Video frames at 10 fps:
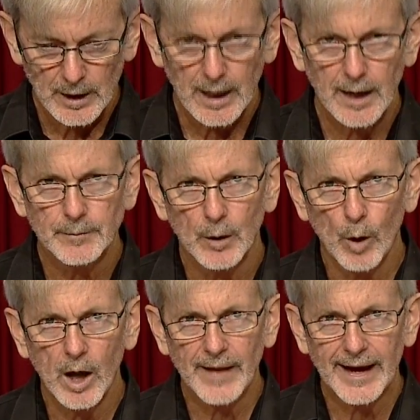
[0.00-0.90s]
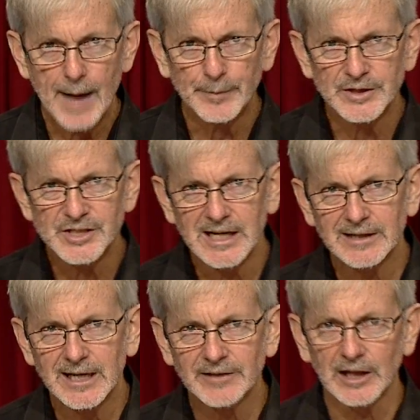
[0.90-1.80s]
While happens,
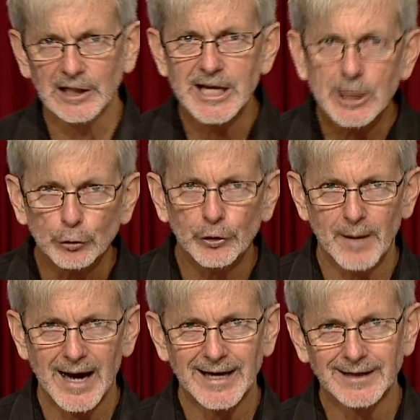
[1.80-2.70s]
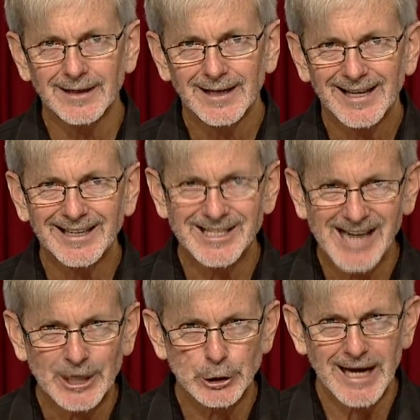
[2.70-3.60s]
in the legal domain, it is
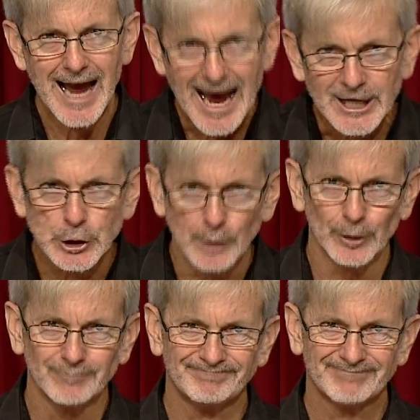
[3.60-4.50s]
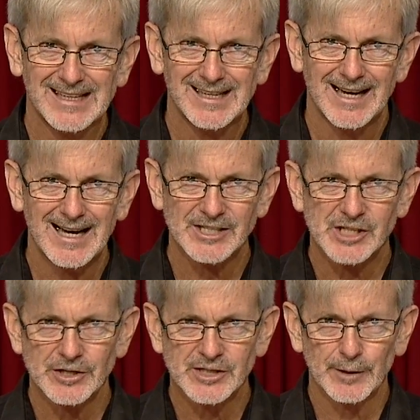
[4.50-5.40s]
actually actionable.
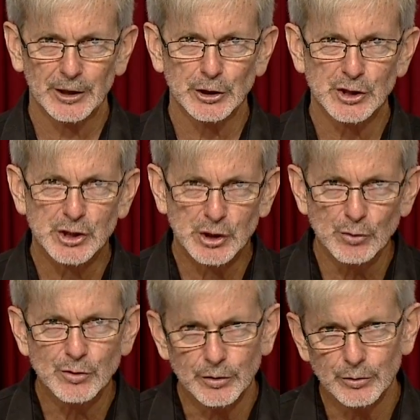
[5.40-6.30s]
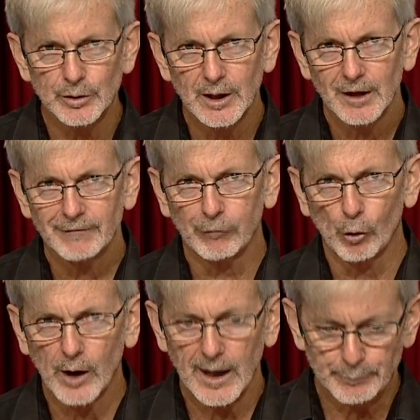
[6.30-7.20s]
So someone can sue you
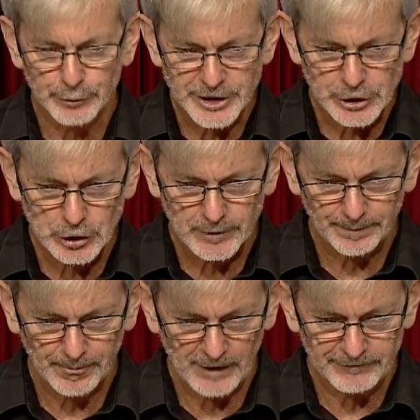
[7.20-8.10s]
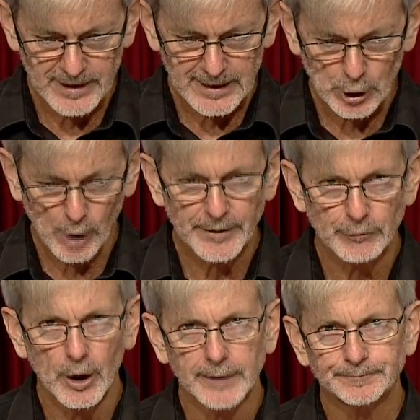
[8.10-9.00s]
for a breach of their
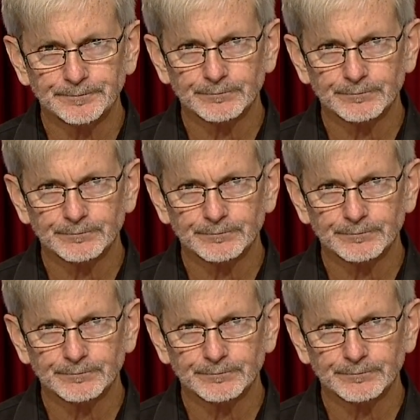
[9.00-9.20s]
copyright.